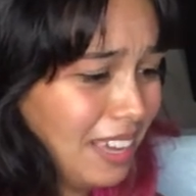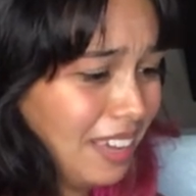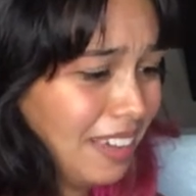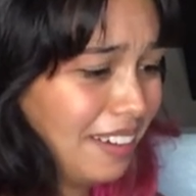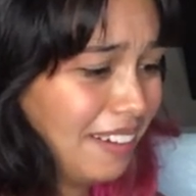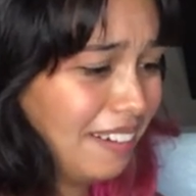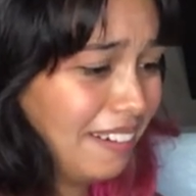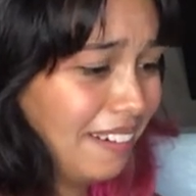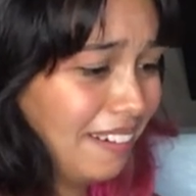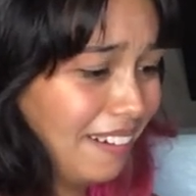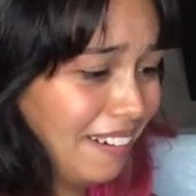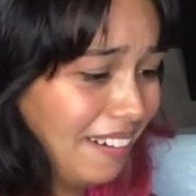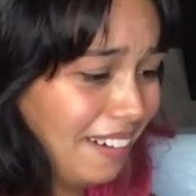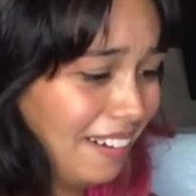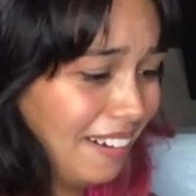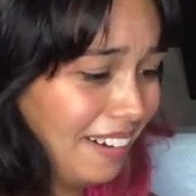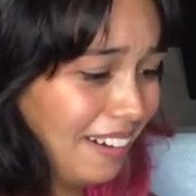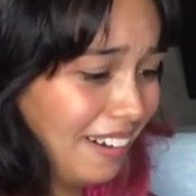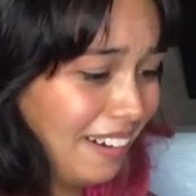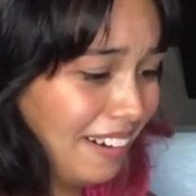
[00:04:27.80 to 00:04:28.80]

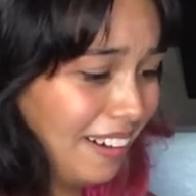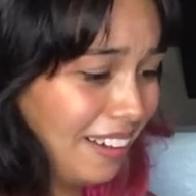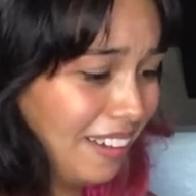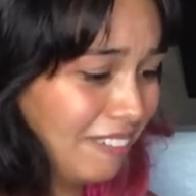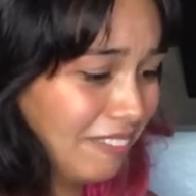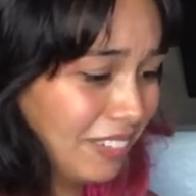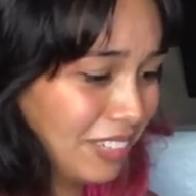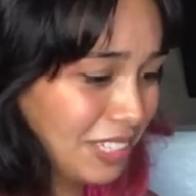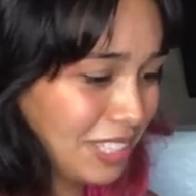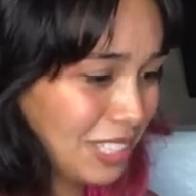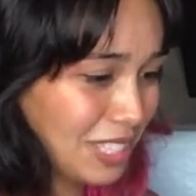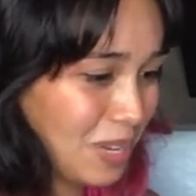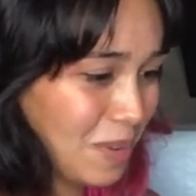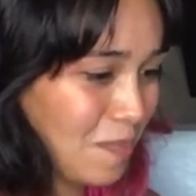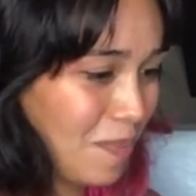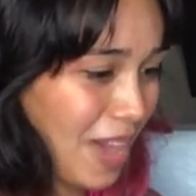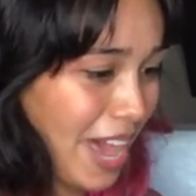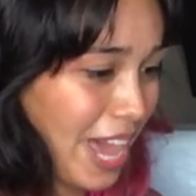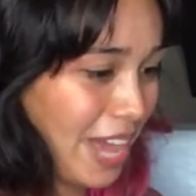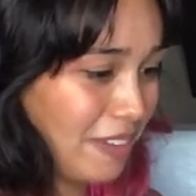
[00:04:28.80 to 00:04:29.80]
Oh, I feel so
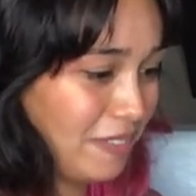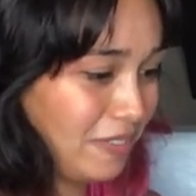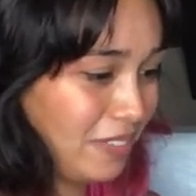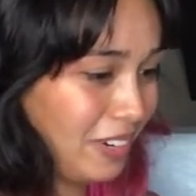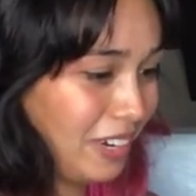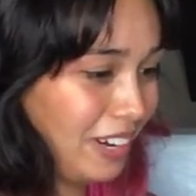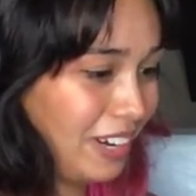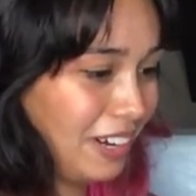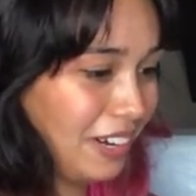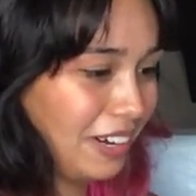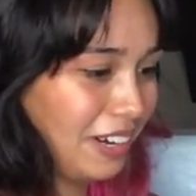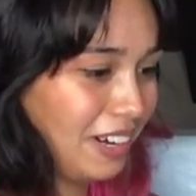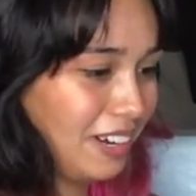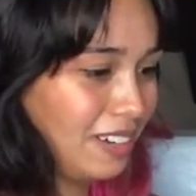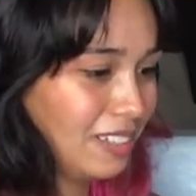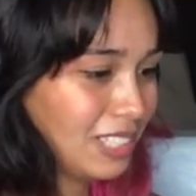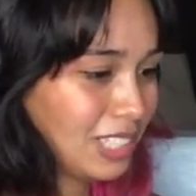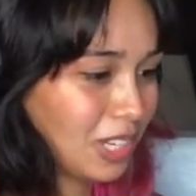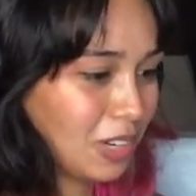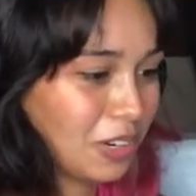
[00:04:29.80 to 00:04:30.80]
bad for her.
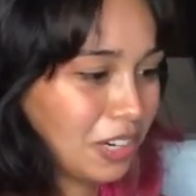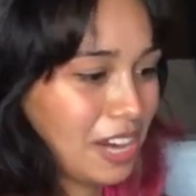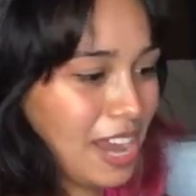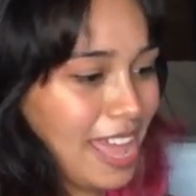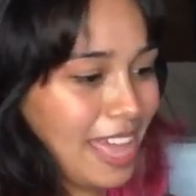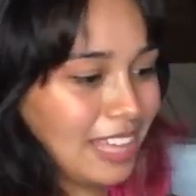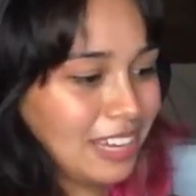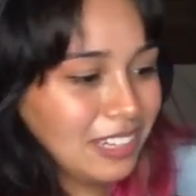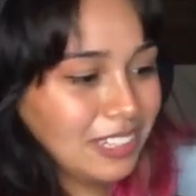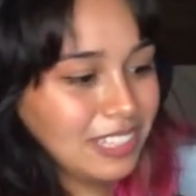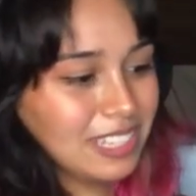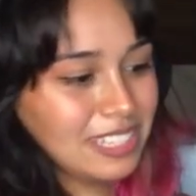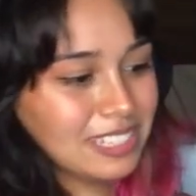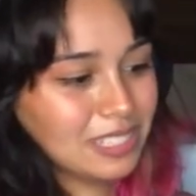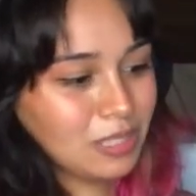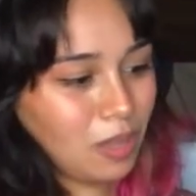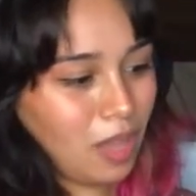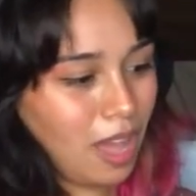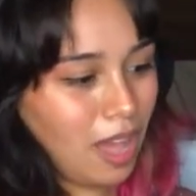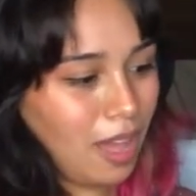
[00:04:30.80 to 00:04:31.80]
So her handle
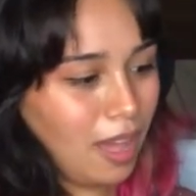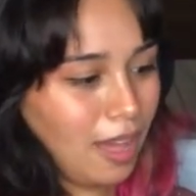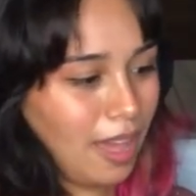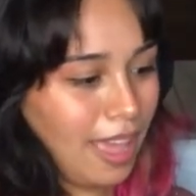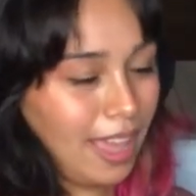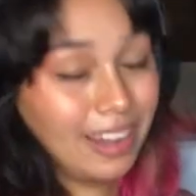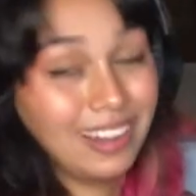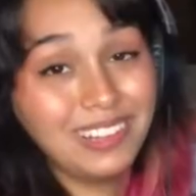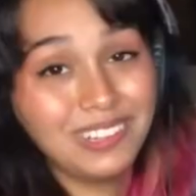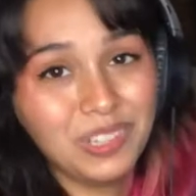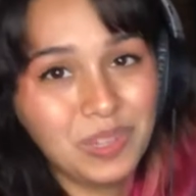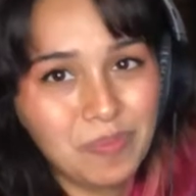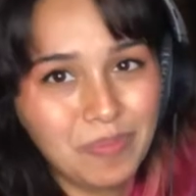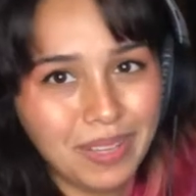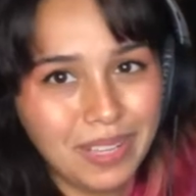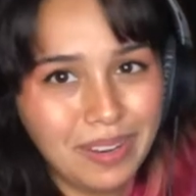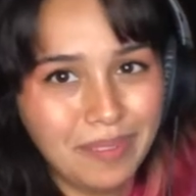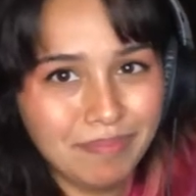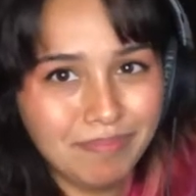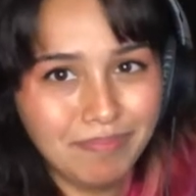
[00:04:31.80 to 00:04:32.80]
is Annie
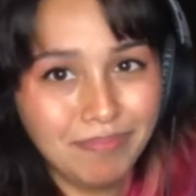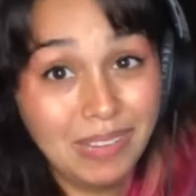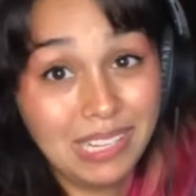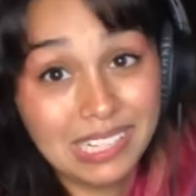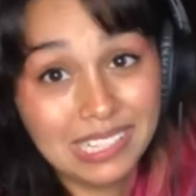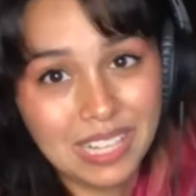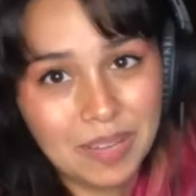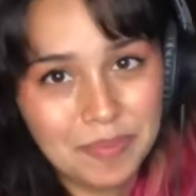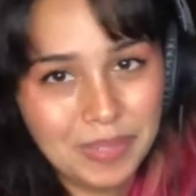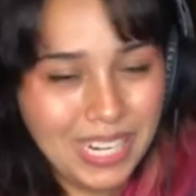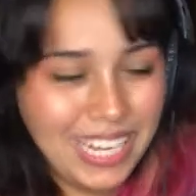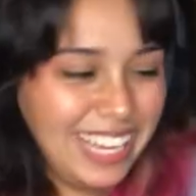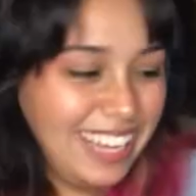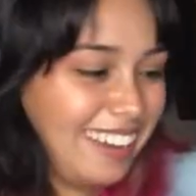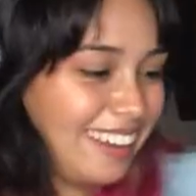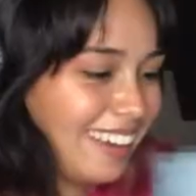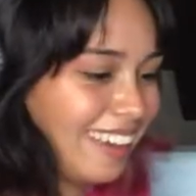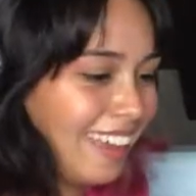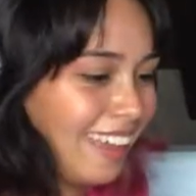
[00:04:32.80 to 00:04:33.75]
Lupin Pink Lemonade.